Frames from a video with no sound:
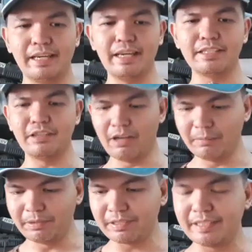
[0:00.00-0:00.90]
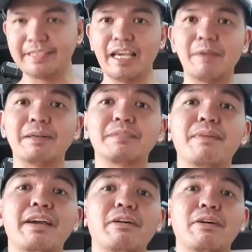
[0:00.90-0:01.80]
it's almost the same as
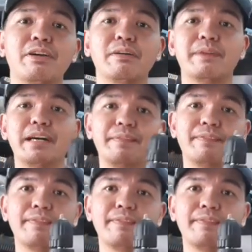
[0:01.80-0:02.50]
my Hoyoma.